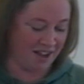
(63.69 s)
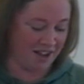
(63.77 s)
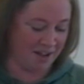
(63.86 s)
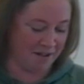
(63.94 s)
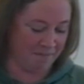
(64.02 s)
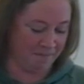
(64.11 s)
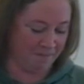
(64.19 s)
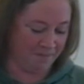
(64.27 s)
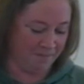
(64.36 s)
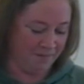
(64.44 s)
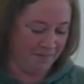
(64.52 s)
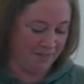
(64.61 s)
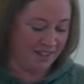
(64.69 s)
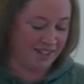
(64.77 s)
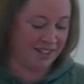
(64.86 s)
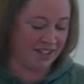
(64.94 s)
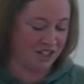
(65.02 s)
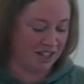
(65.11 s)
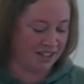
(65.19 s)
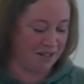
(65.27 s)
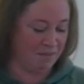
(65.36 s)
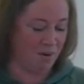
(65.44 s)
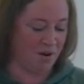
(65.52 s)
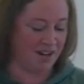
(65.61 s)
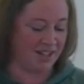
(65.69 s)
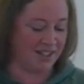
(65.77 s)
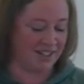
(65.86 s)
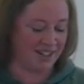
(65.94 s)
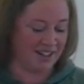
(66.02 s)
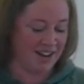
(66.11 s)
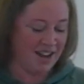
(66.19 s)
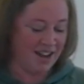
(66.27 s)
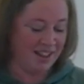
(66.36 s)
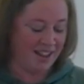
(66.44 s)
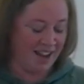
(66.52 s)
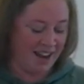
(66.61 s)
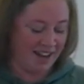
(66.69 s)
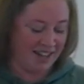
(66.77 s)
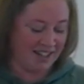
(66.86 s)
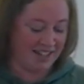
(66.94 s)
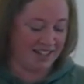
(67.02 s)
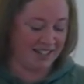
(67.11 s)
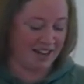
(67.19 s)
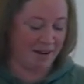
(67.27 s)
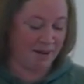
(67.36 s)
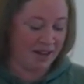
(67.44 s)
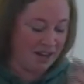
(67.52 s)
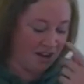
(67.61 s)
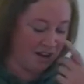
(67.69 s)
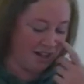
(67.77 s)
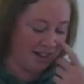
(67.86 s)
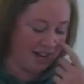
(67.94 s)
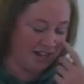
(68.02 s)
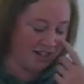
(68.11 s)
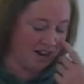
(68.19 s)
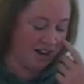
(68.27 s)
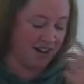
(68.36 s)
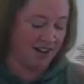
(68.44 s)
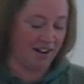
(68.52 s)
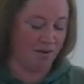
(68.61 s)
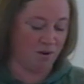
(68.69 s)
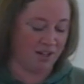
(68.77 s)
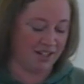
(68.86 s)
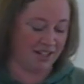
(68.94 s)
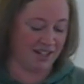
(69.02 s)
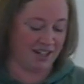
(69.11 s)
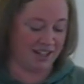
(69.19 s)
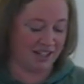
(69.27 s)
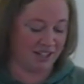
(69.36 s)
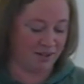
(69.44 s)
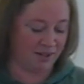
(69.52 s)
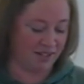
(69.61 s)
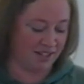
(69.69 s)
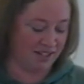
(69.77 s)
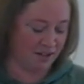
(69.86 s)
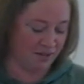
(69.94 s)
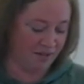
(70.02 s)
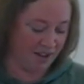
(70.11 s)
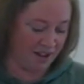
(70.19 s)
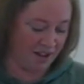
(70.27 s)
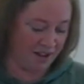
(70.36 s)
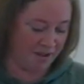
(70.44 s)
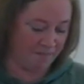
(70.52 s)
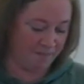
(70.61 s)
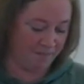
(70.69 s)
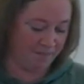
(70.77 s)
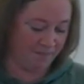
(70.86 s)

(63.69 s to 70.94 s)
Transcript: um, suggested points and, and ideas that I'm going to hit on in that talk, and I worked it into this one. So um,